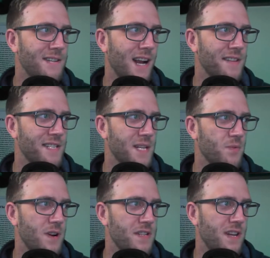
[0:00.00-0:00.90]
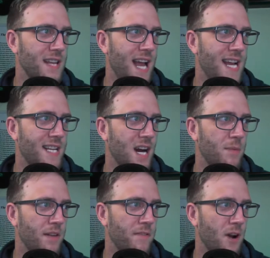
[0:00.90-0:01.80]
Jonathan says, Where's all the hate
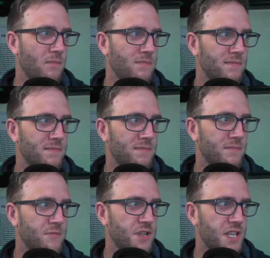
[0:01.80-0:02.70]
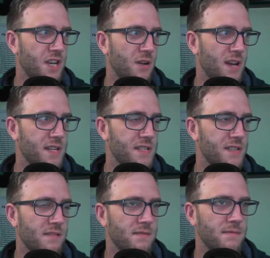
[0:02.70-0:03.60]
coming from? Just
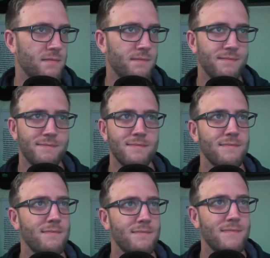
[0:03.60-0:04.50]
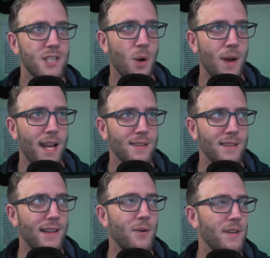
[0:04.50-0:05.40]
curious. It's no hate,
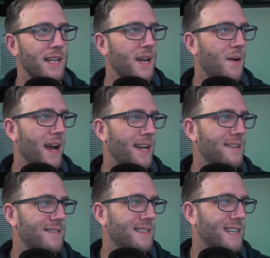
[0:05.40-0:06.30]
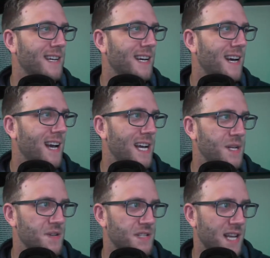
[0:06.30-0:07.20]
literally no hate.
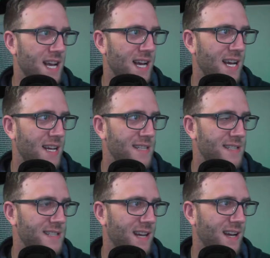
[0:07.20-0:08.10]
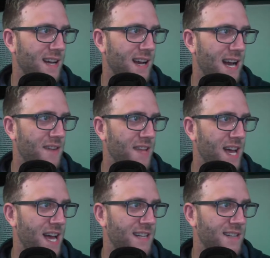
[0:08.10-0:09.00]
Andrew says, uh, I have
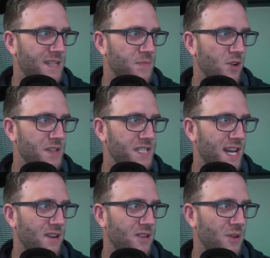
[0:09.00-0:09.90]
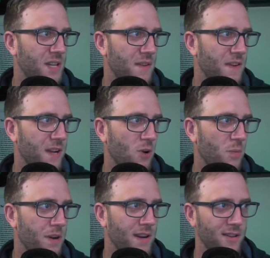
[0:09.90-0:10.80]
the hat and some grunt style clothing. If I
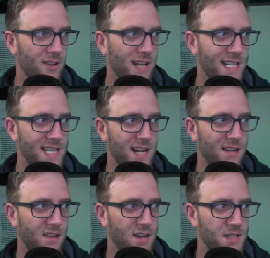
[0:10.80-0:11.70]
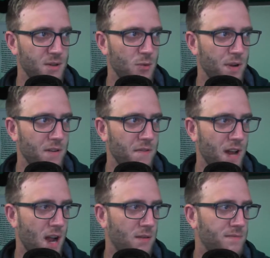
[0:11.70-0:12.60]
grow a beard, I look like Santa Claus, so no beard
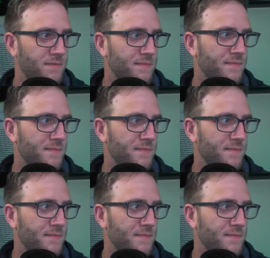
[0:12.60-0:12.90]
for now.